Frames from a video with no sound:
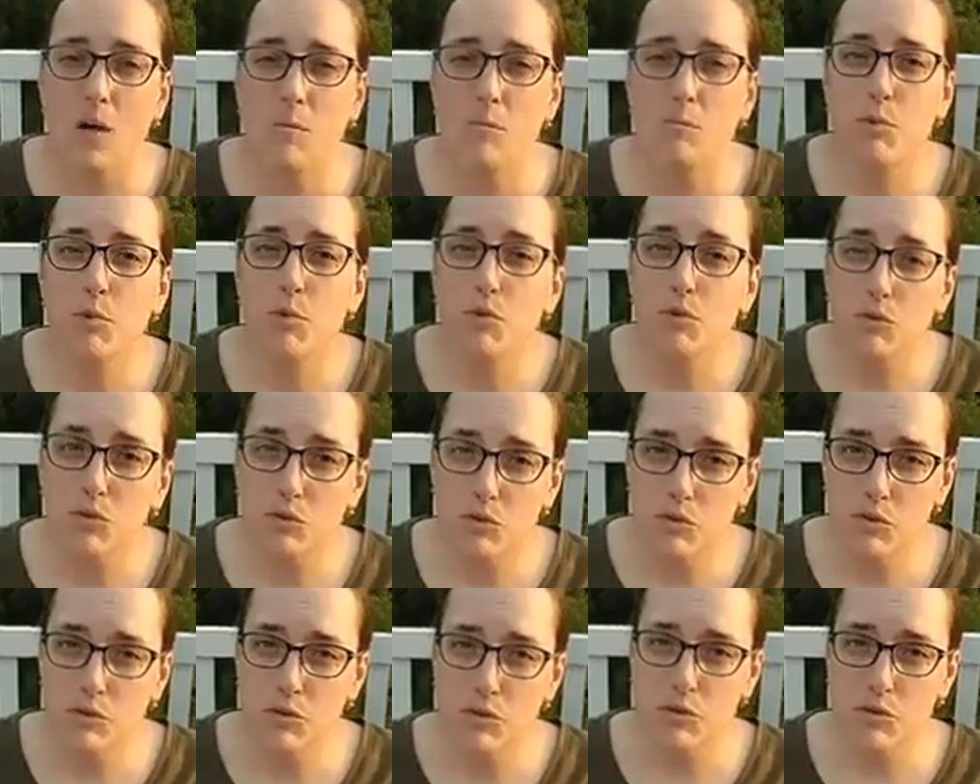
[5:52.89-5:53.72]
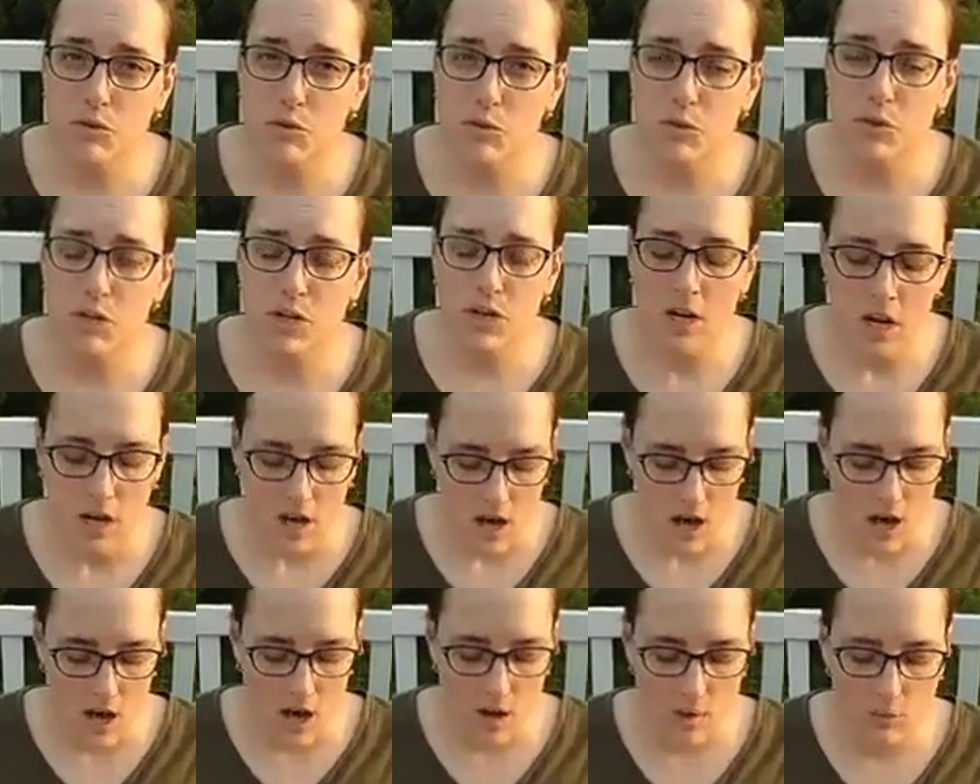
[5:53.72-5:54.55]
bulk food store
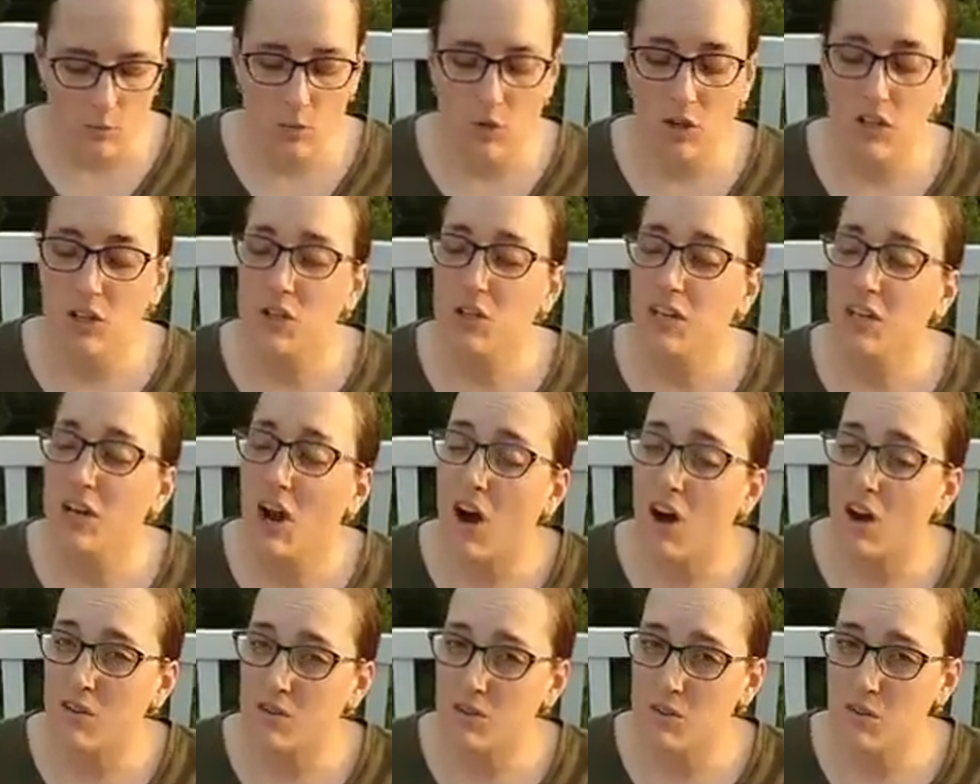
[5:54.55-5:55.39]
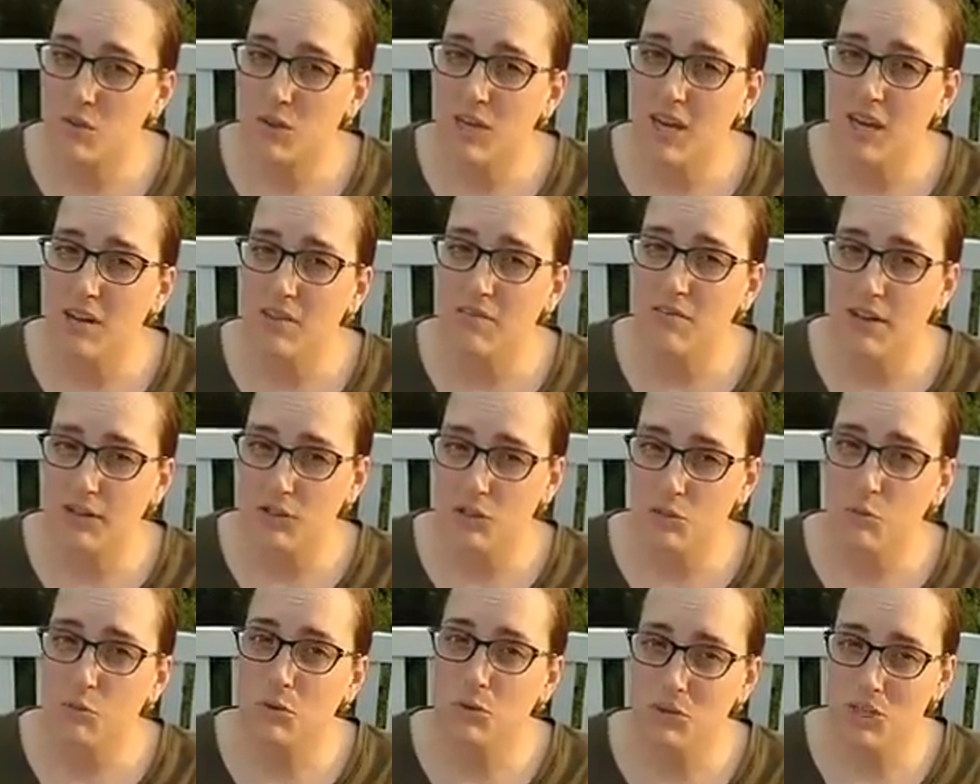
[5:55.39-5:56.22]
where you can also get
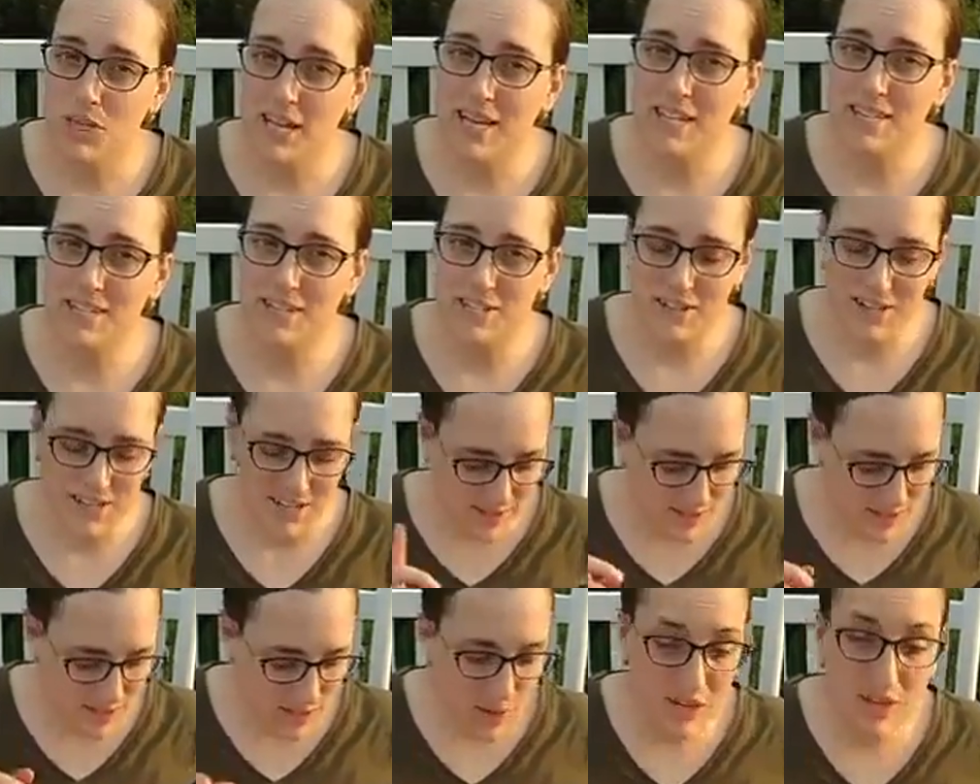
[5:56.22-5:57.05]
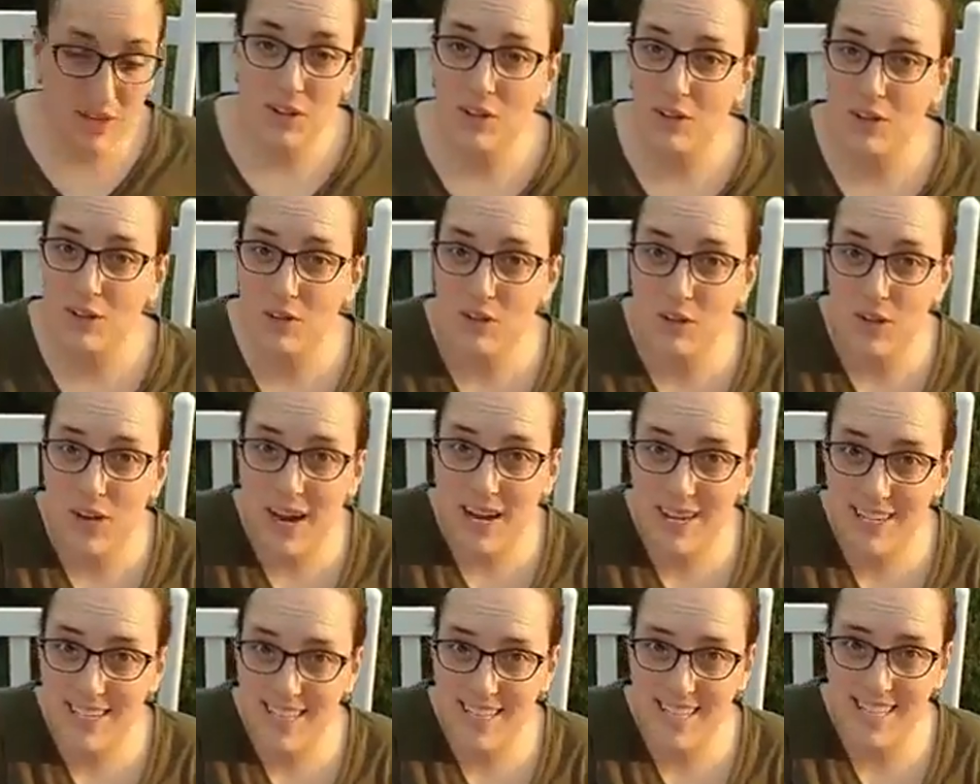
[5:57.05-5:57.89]
vegetable glycerin. So I encourage you
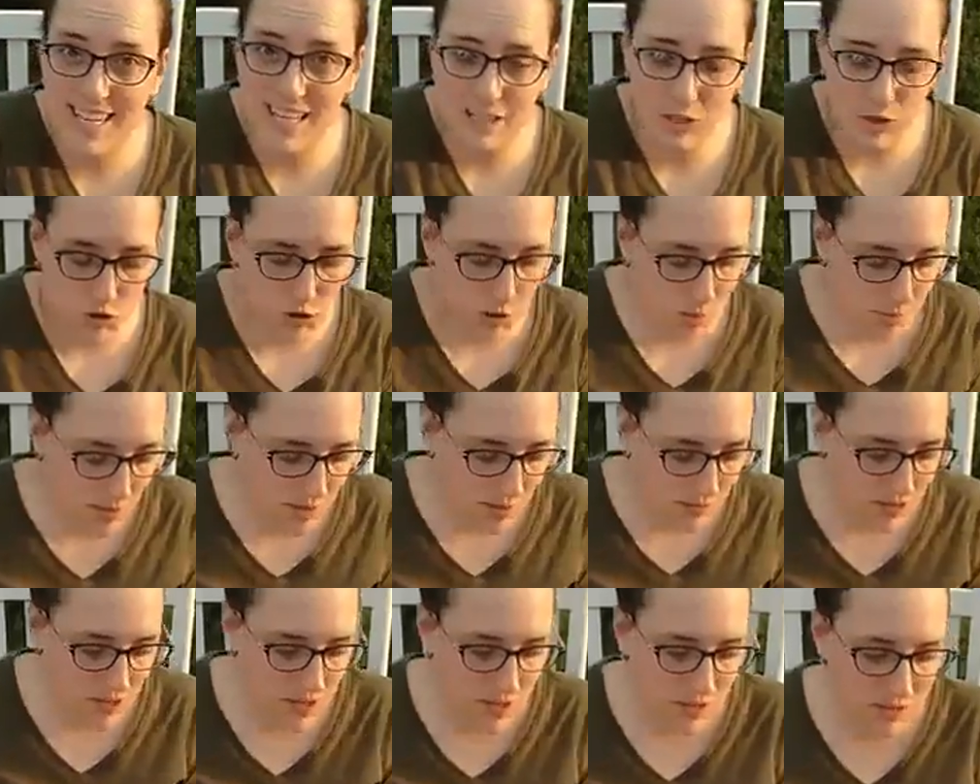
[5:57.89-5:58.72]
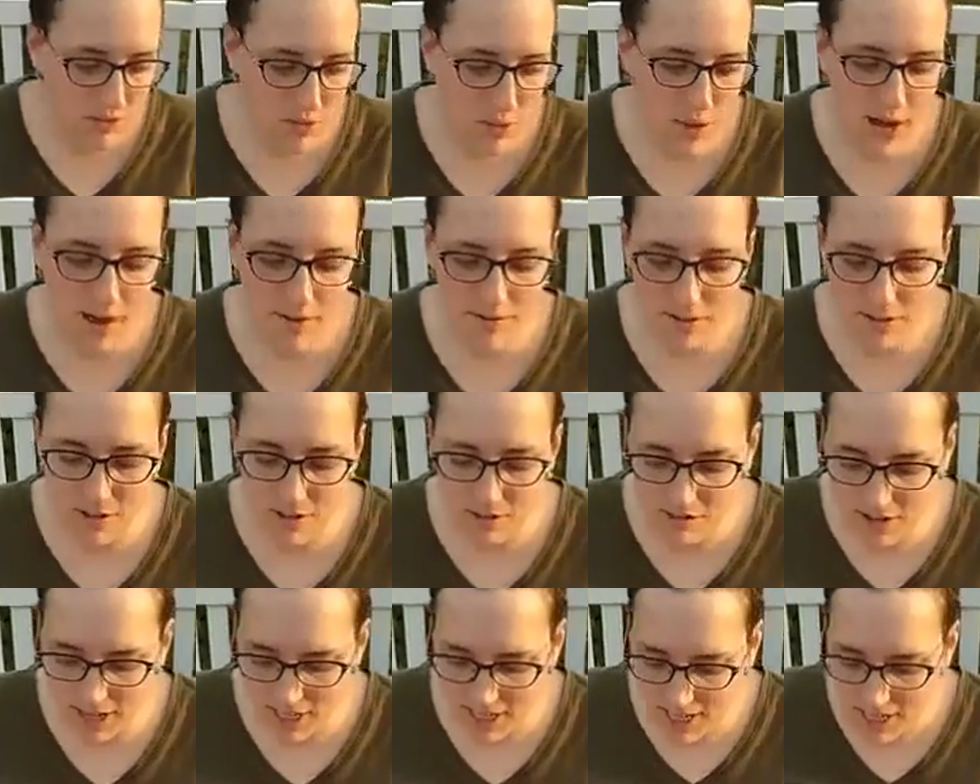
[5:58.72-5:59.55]
guys to take a trip out there if you haven't
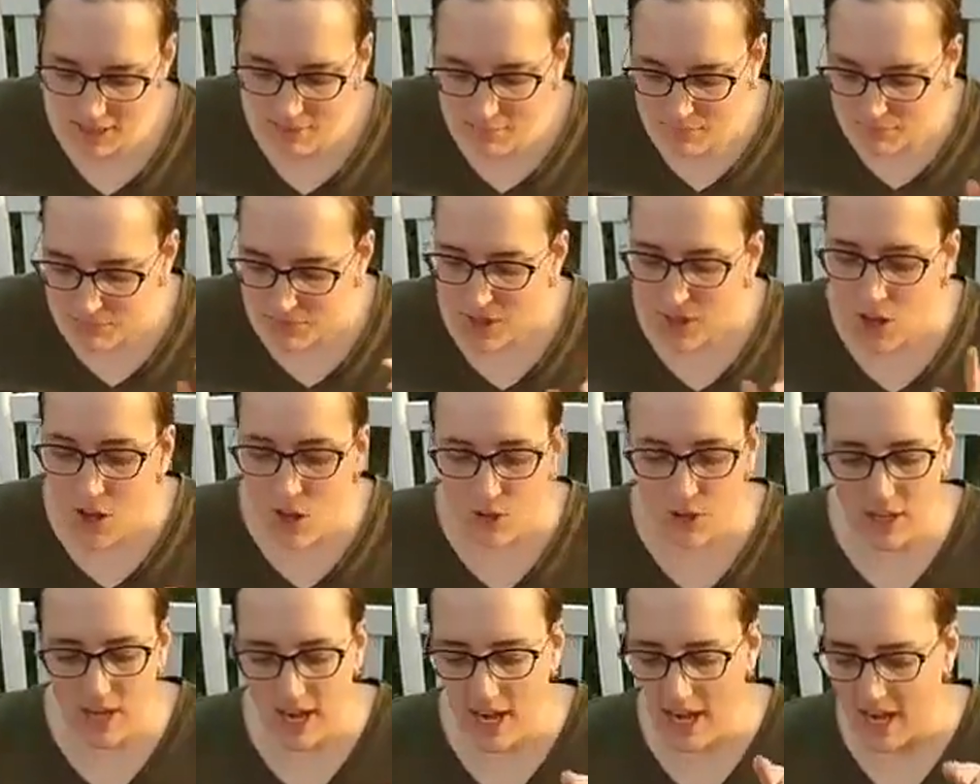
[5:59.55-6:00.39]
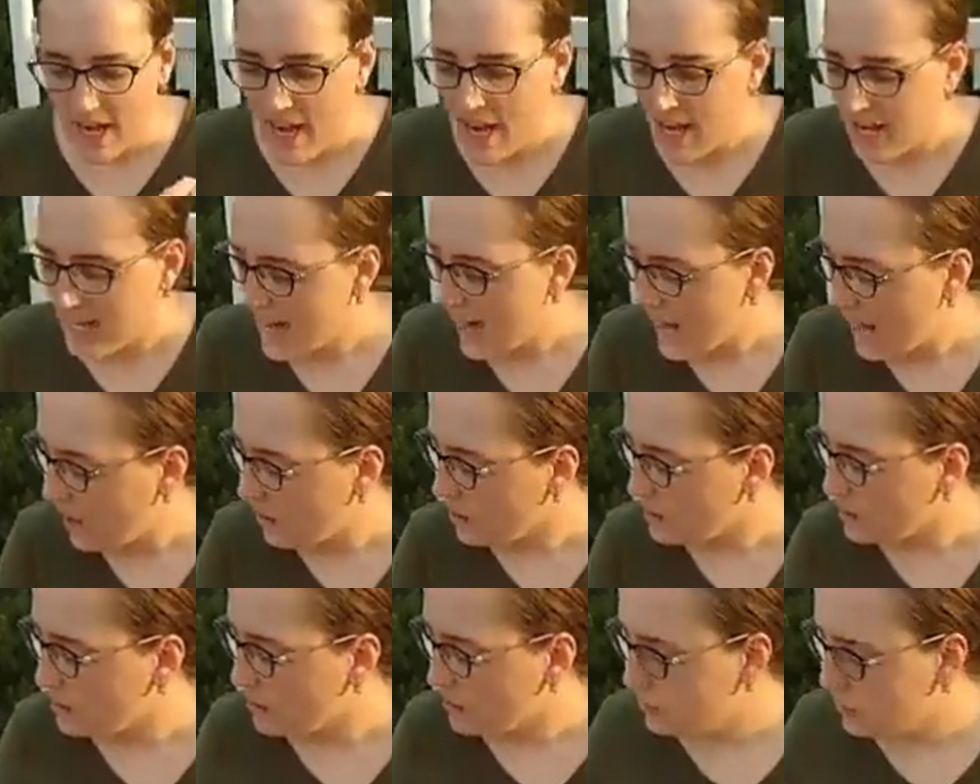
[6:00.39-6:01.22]
already. Okay, now
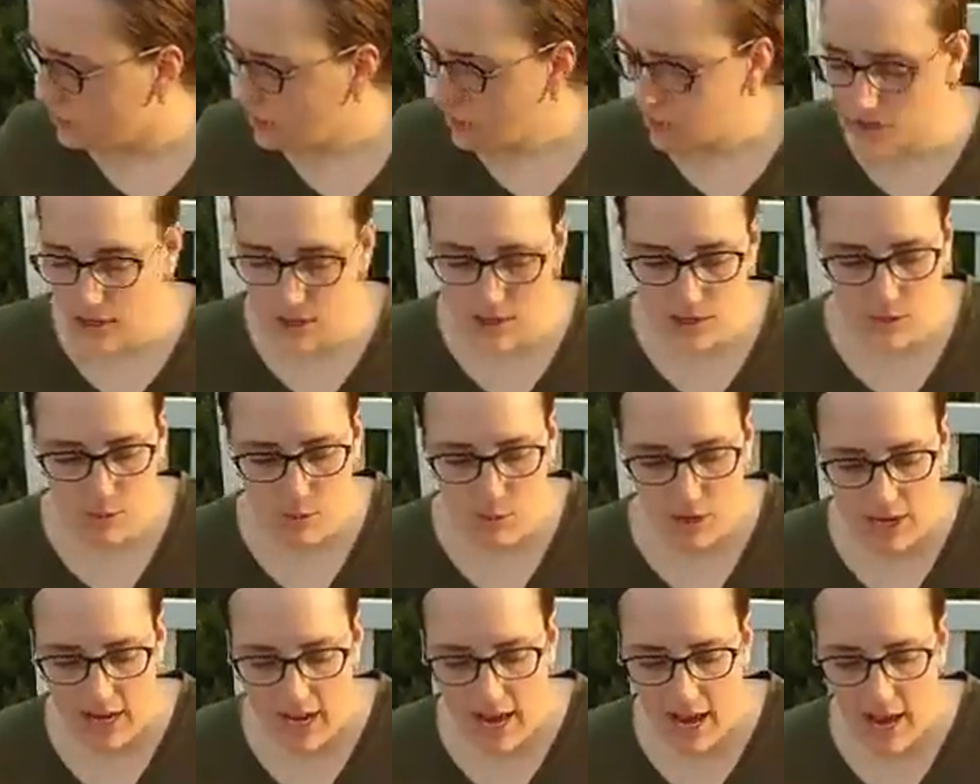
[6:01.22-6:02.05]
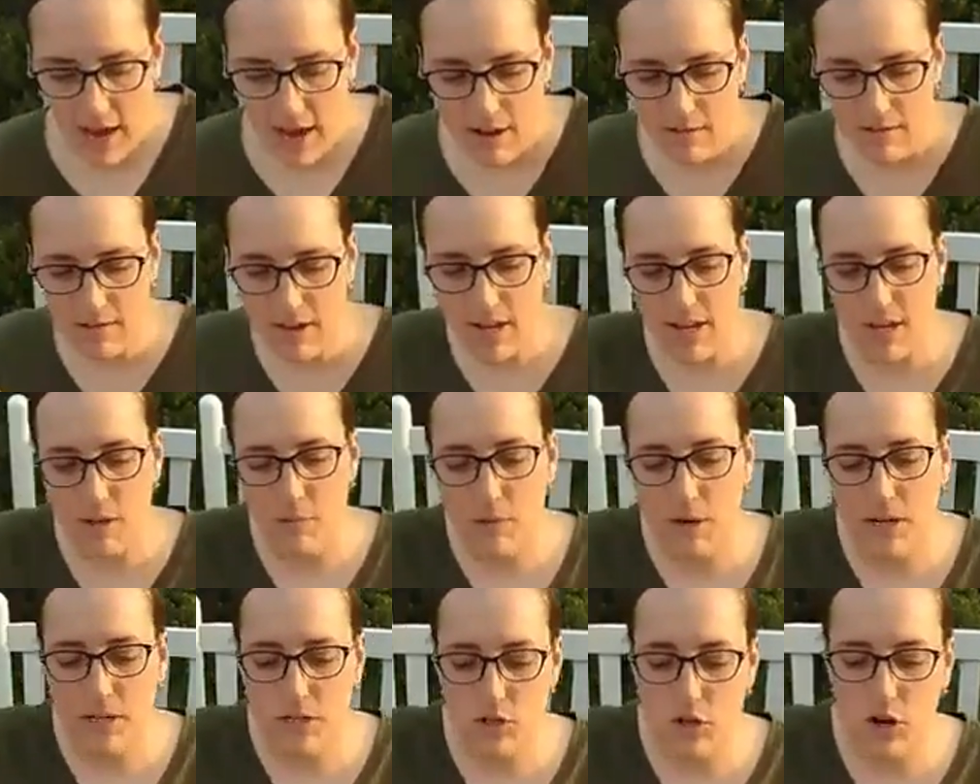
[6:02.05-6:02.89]
you'll notice what I have in
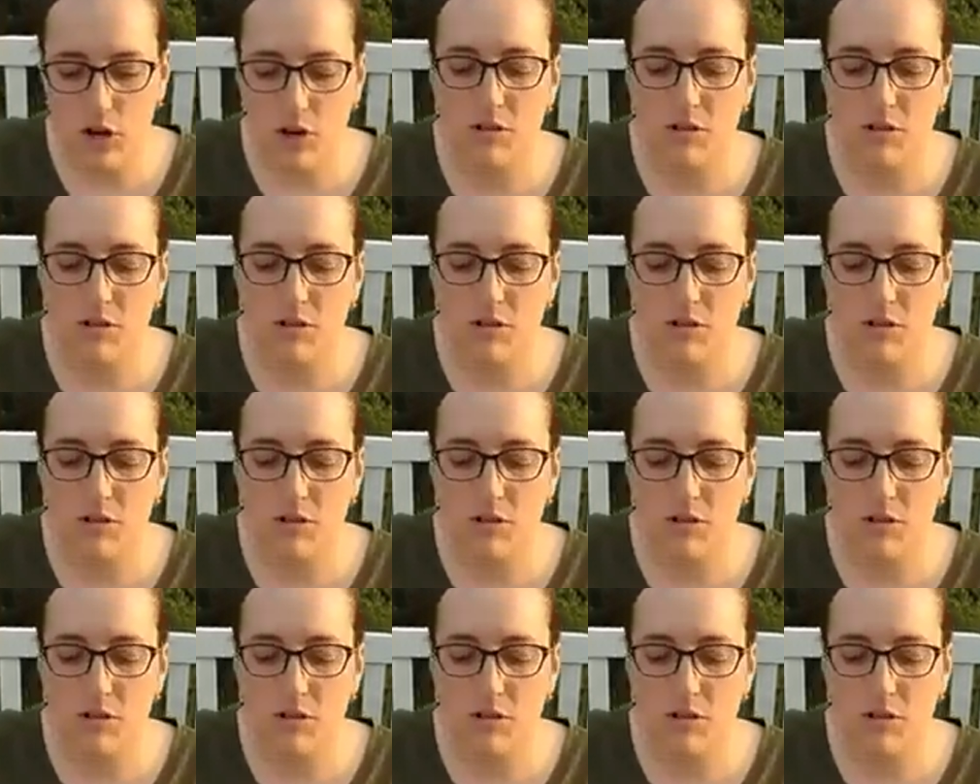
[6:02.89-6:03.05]
my jar